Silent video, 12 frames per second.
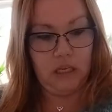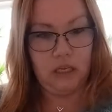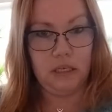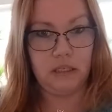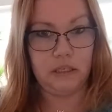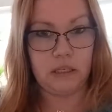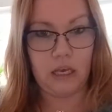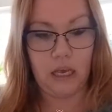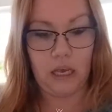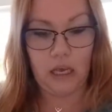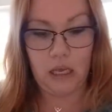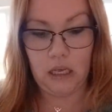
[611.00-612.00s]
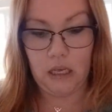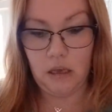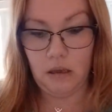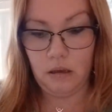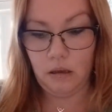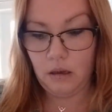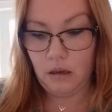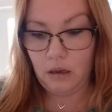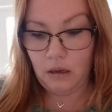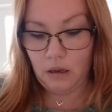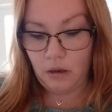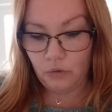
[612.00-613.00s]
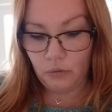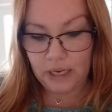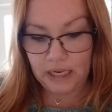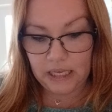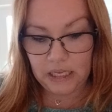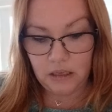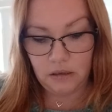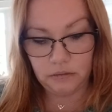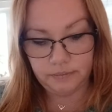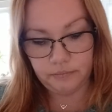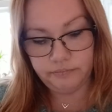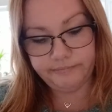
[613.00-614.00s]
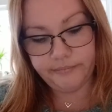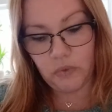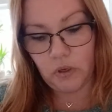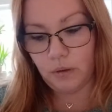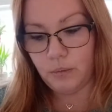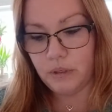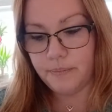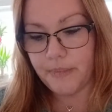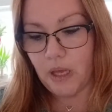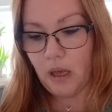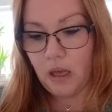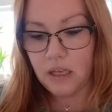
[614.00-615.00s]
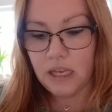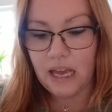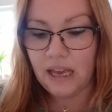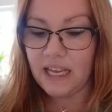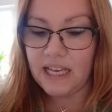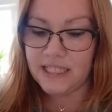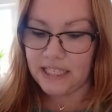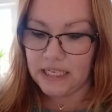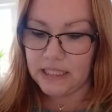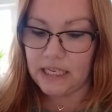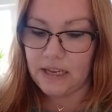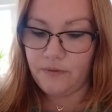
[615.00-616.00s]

is a really, it is easy.